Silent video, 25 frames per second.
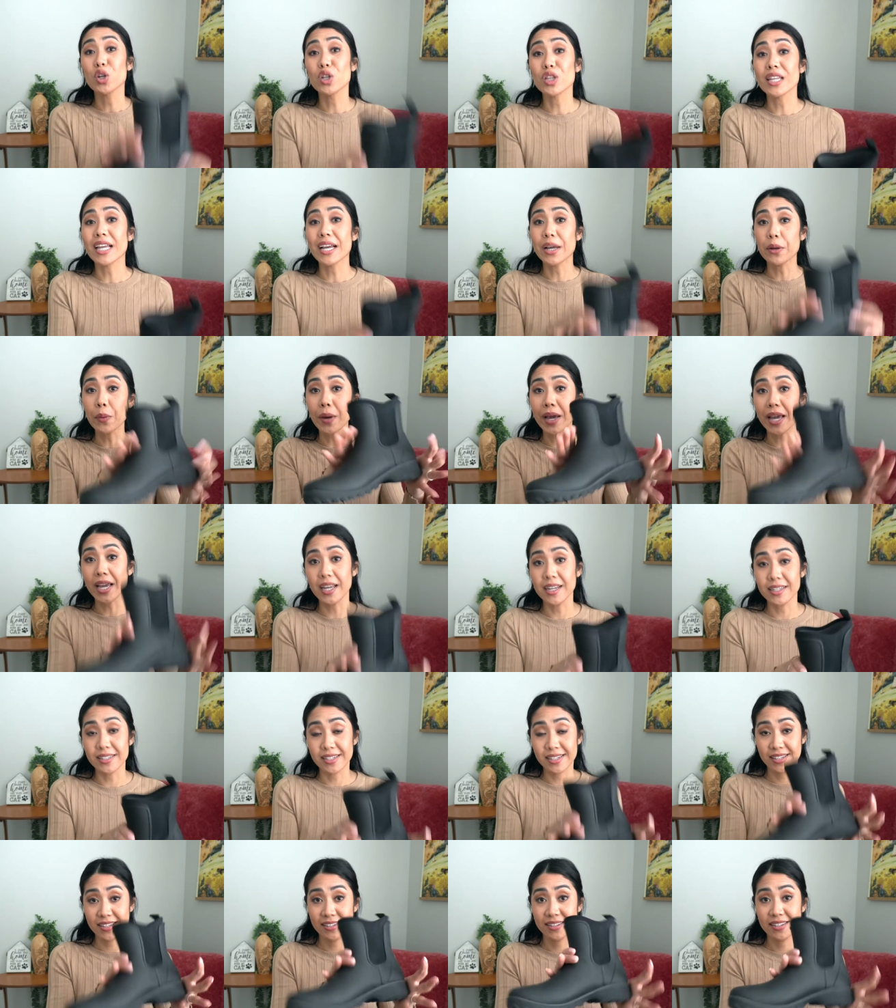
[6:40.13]

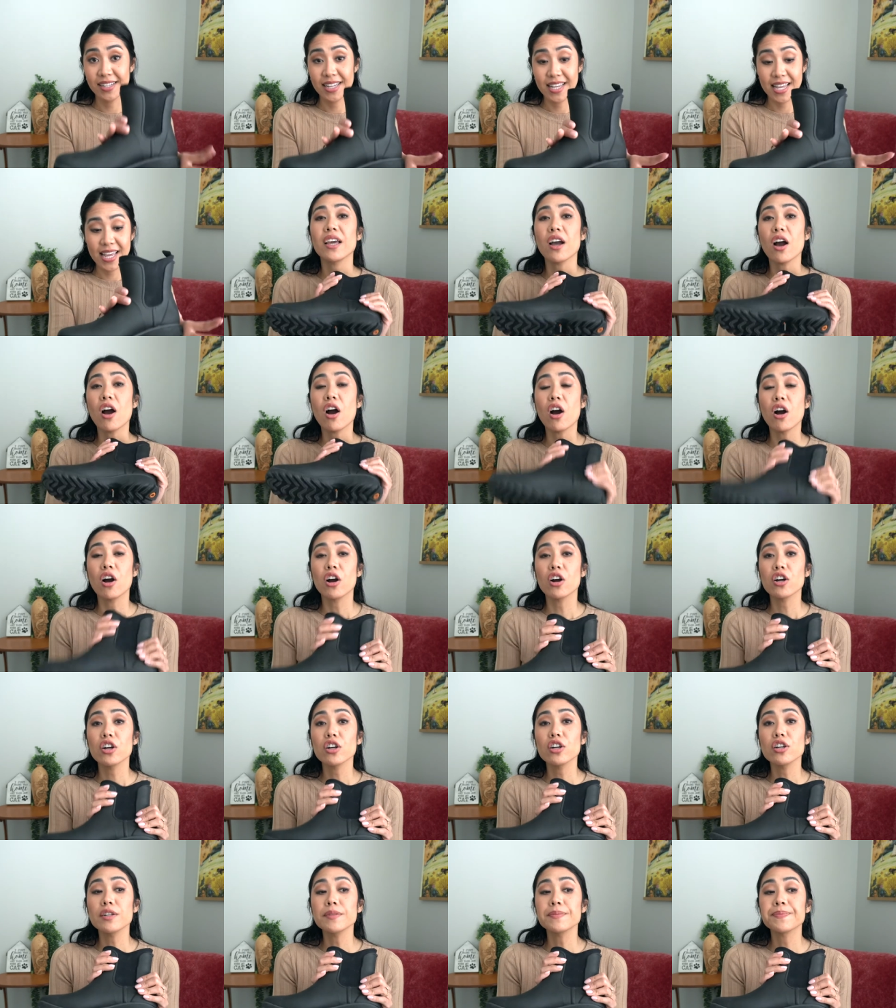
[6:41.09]
lightweight. They
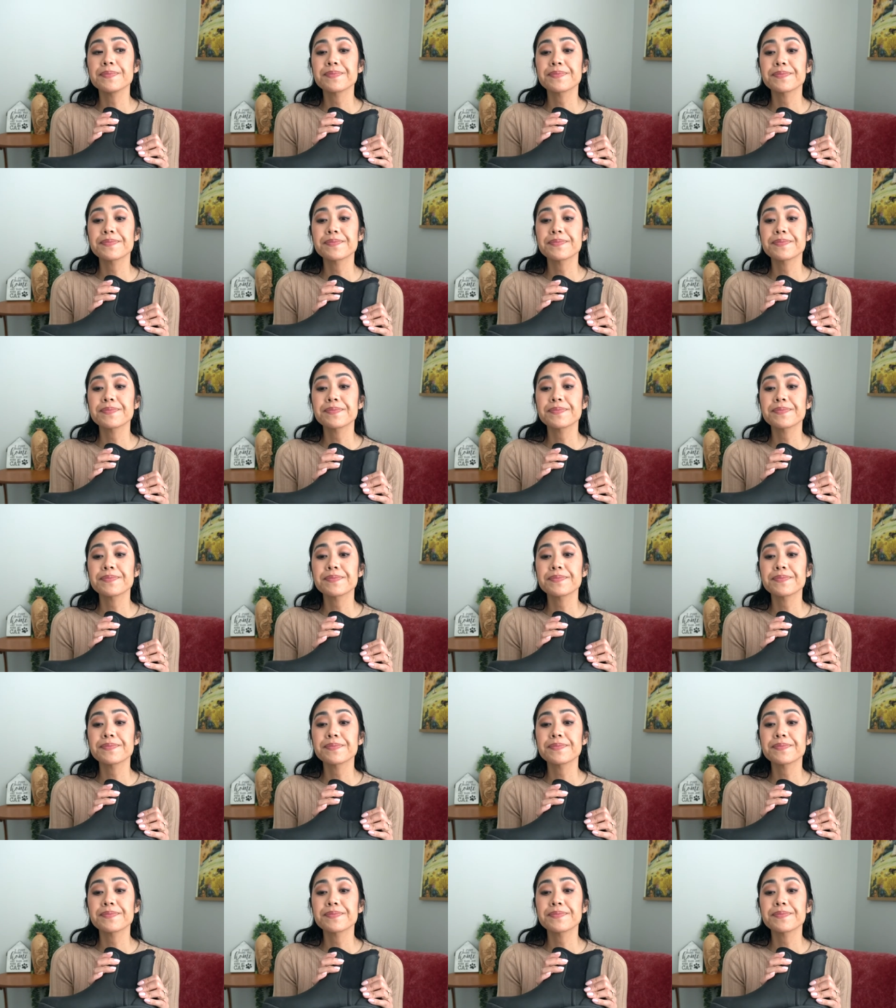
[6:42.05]
are